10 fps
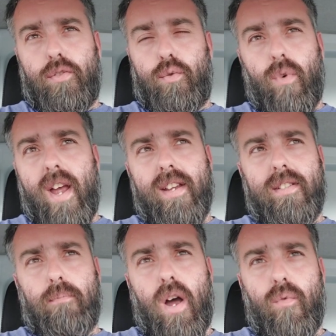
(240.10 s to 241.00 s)
want to
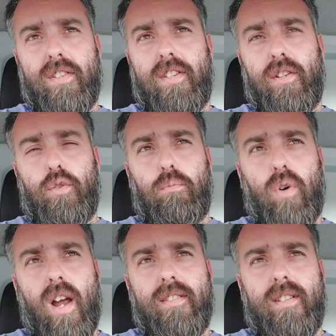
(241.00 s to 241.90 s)
raise my residential
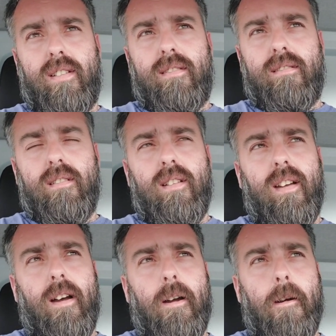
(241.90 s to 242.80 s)
prices.
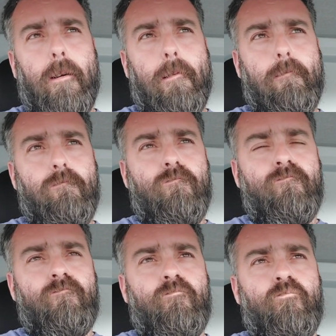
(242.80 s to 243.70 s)

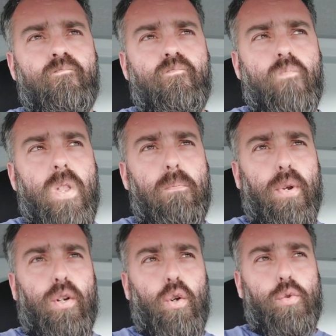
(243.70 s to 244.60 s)

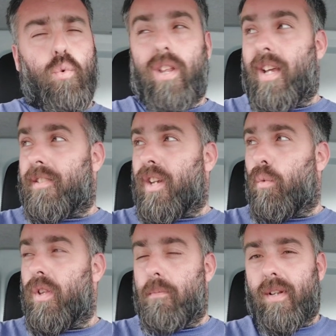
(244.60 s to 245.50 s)
Because, like I
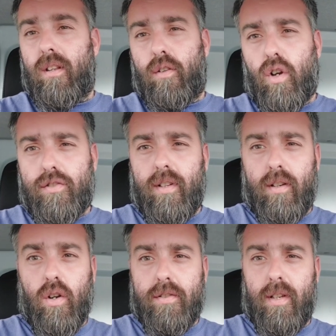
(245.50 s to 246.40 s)
say, we're in the middle of the cost
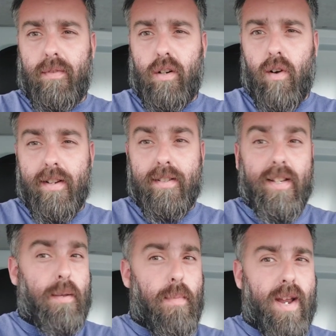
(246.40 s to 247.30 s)
of living
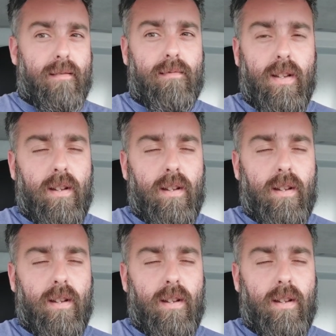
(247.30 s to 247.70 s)
crisis at the minute.